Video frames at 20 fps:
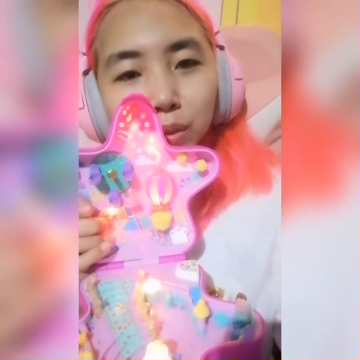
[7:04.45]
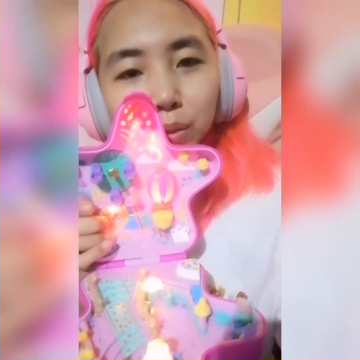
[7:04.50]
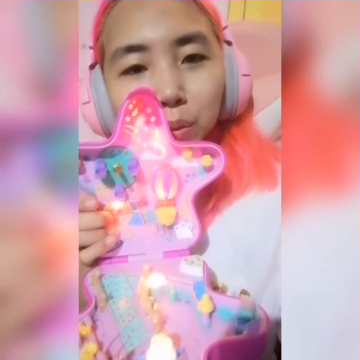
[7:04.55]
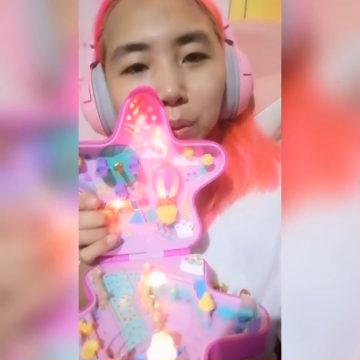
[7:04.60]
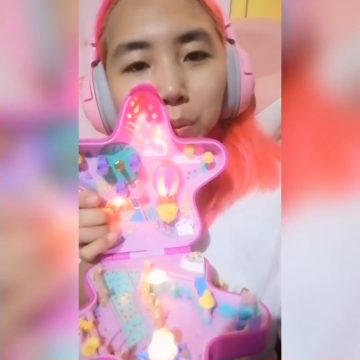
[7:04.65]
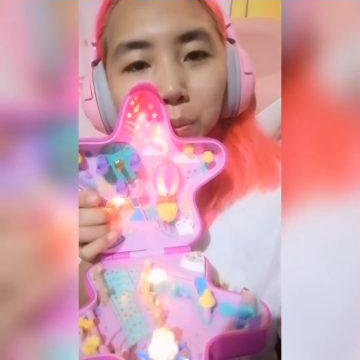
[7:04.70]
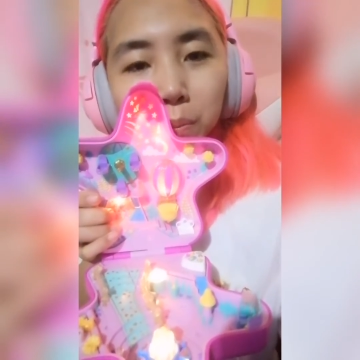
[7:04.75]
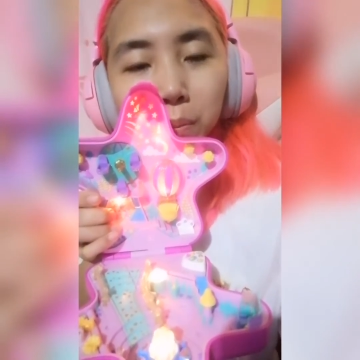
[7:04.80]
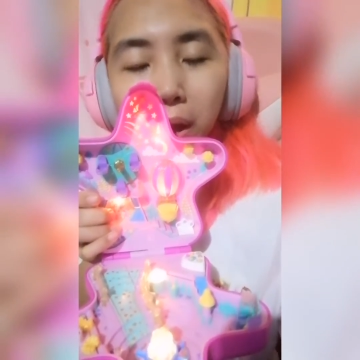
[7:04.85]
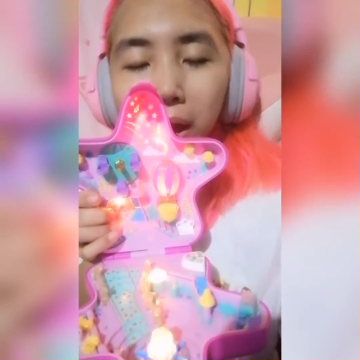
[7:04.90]

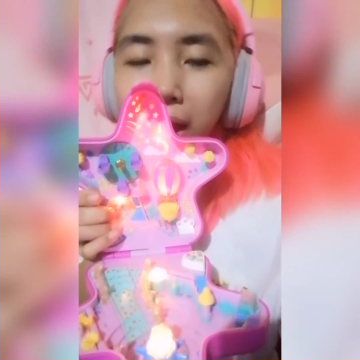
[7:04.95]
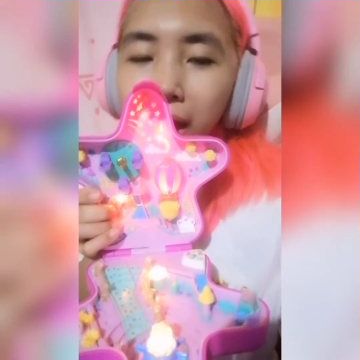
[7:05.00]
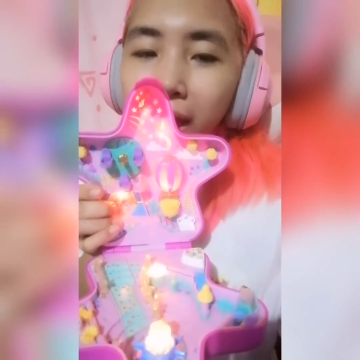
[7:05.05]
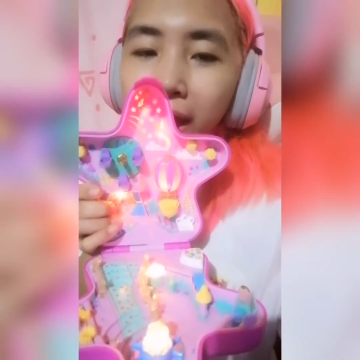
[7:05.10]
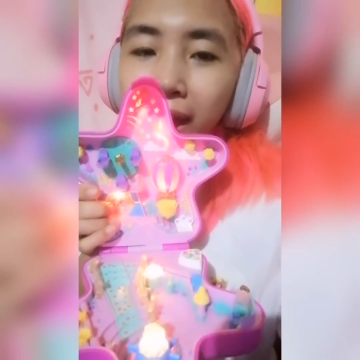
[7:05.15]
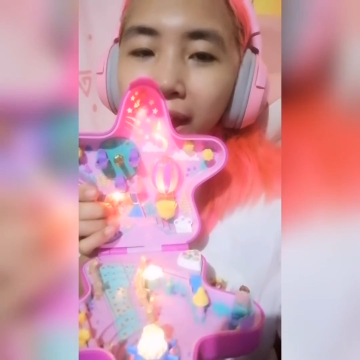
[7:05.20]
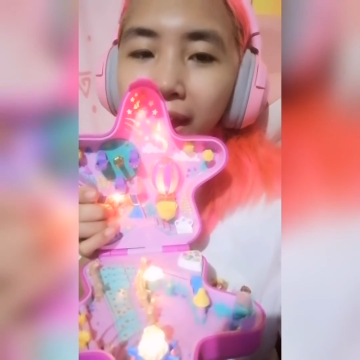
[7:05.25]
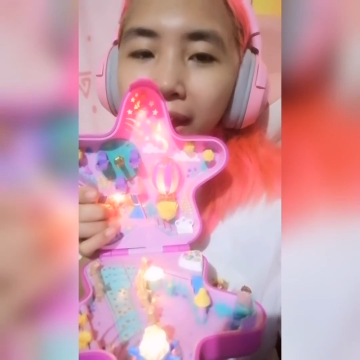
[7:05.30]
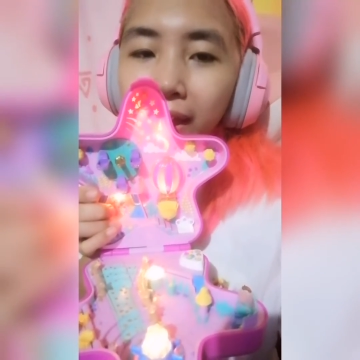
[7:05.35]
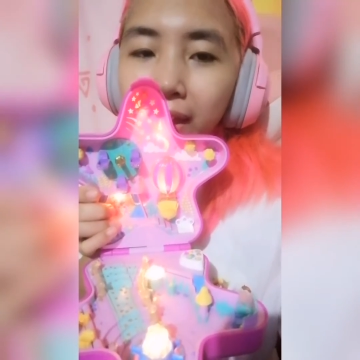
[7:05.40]
to
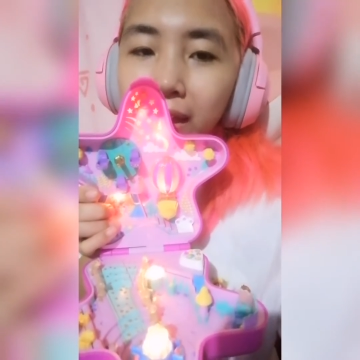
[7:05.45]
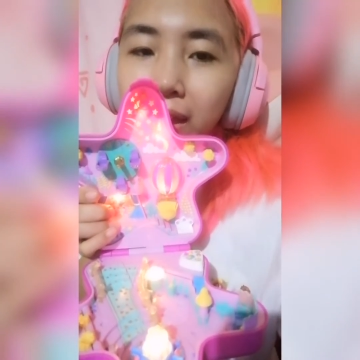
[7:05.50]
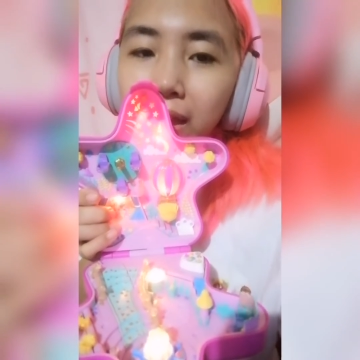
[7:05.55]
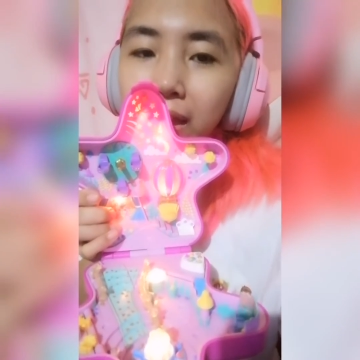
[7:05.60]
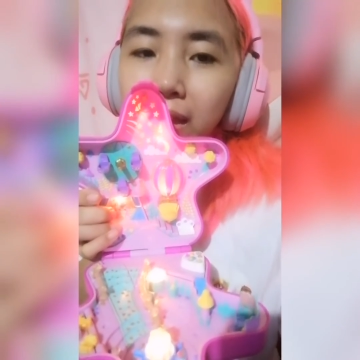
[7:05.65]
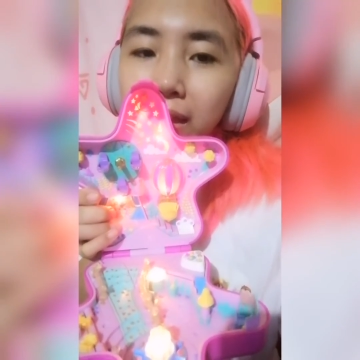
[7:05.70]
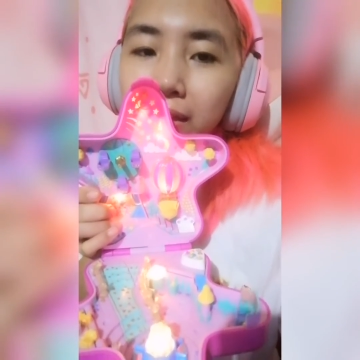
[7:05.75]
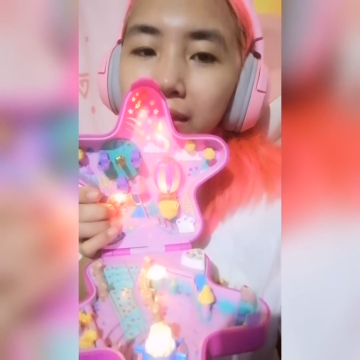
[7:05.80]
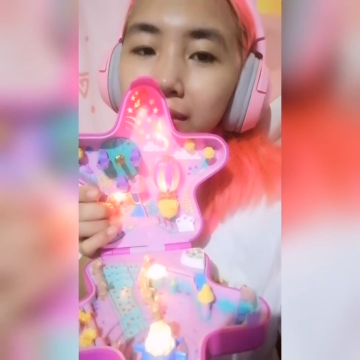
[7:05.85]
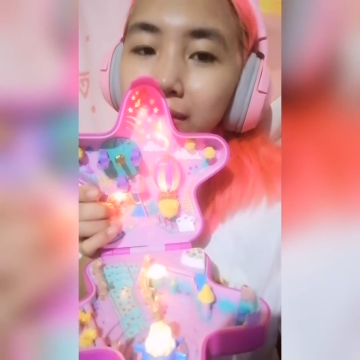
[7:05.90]
my
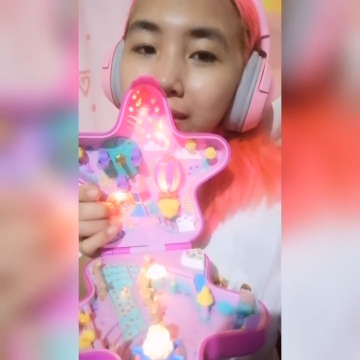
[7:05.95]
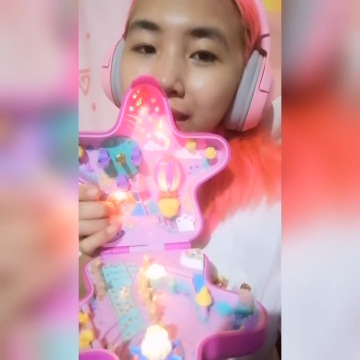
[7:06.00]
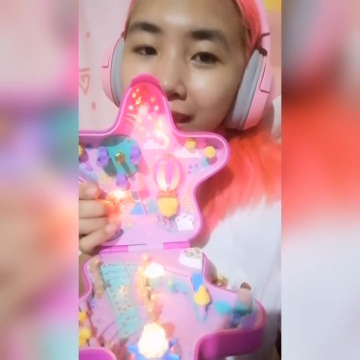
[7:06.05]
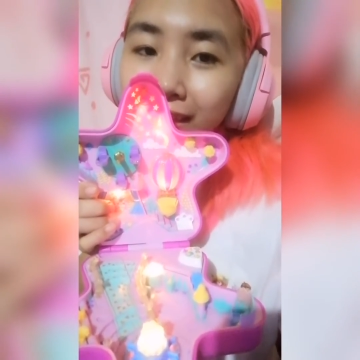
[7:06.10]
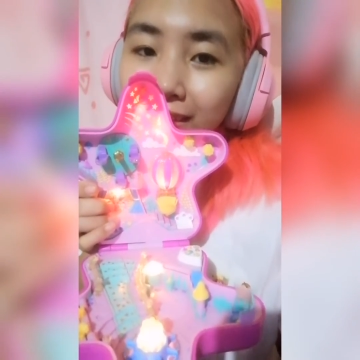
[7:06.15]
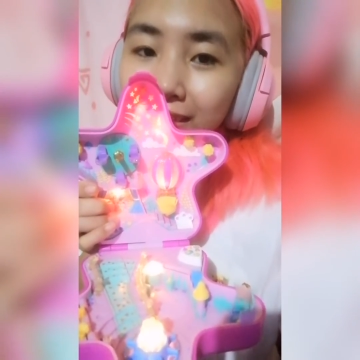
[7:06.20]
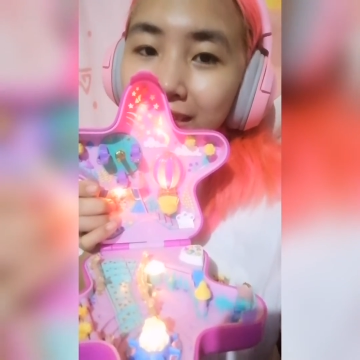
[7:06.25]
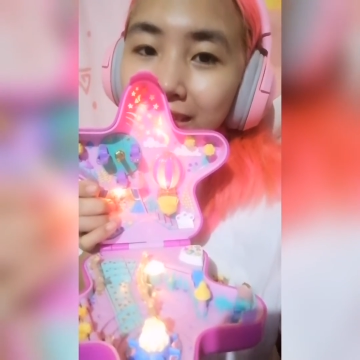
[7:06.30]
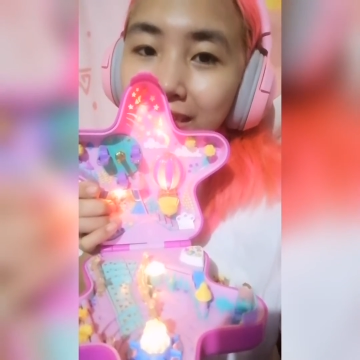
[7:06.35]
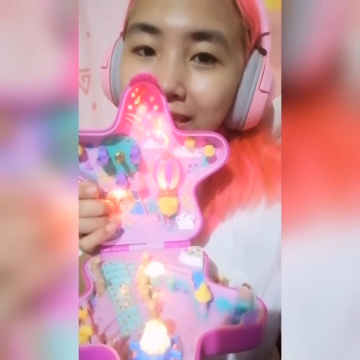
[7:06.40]

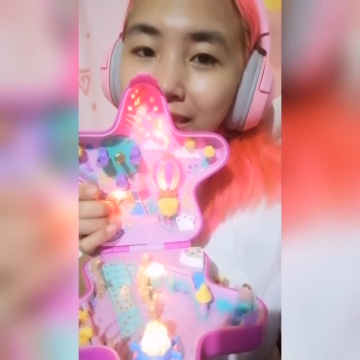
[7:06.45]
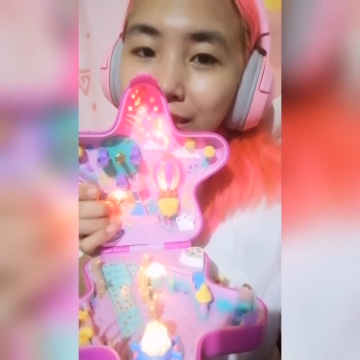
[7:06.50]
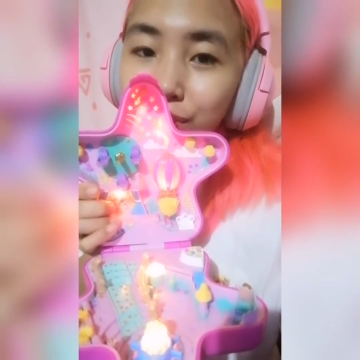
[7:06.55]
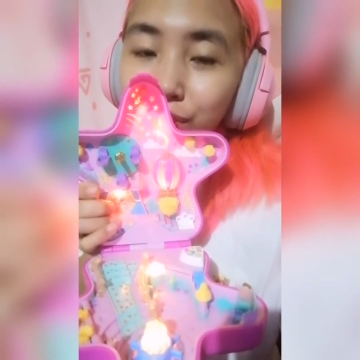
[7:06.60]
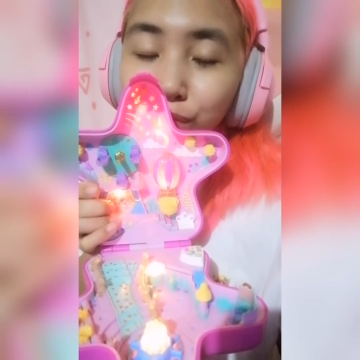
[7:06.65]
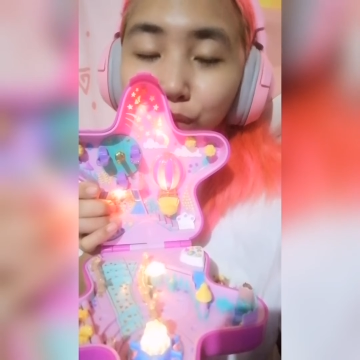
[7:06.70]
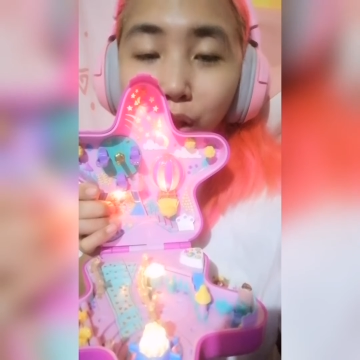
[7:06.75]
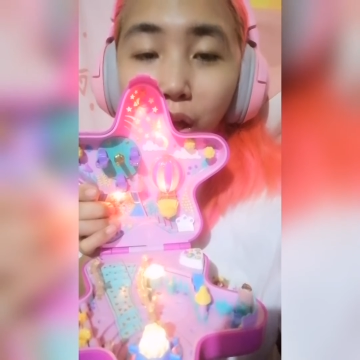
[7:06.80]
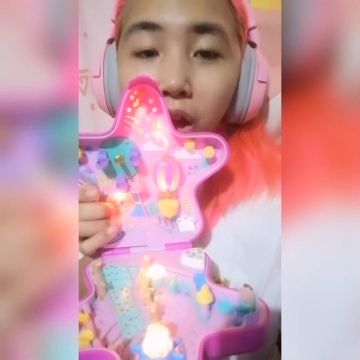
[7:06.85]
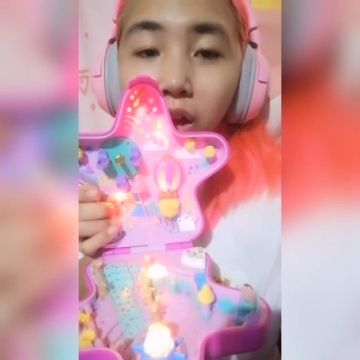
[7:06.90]

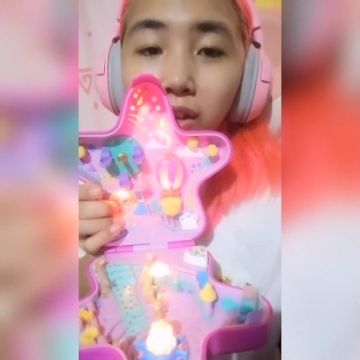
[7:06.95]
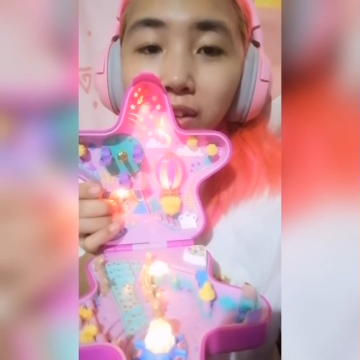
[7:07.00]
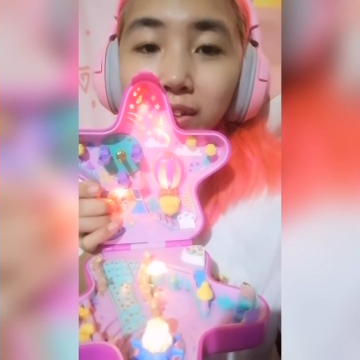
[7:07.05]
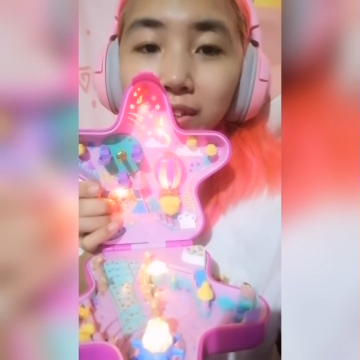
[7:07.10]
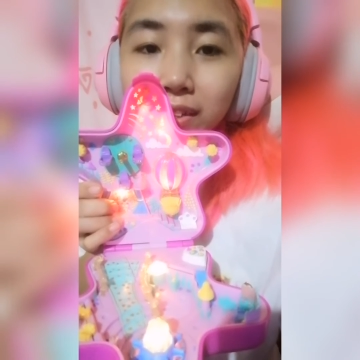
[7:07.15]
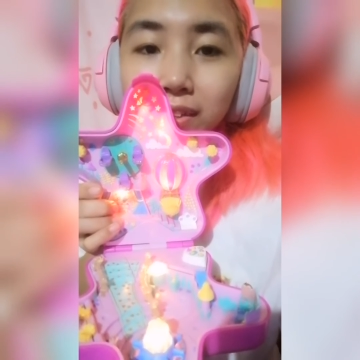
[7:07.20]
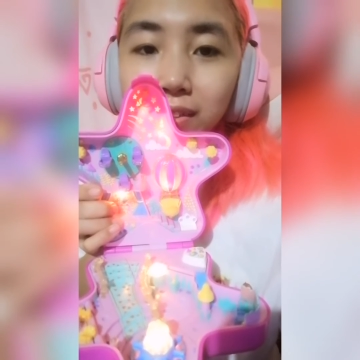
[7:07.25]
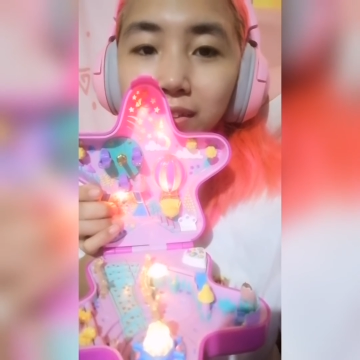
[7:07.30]
next vlog.